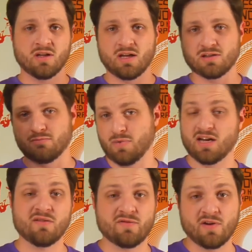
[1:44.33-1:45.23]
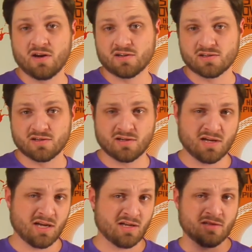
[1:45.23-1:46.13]
as Megan Fox
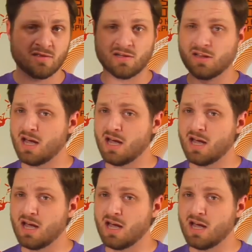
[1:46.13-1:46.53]
and the